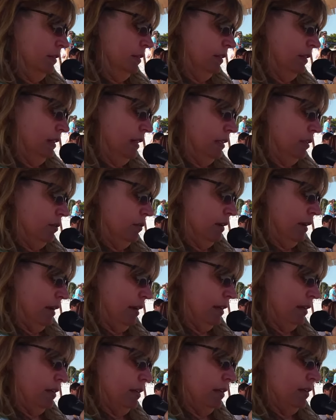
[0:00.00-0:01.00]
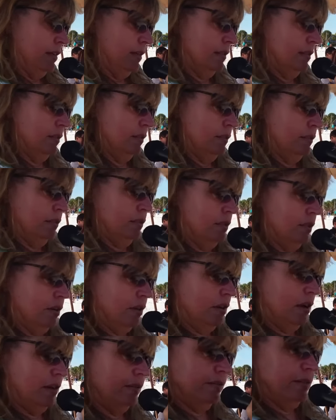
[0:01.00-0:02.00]
I'm going to let Gregg
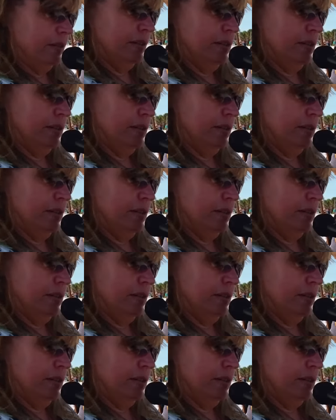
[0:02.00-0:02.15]
start off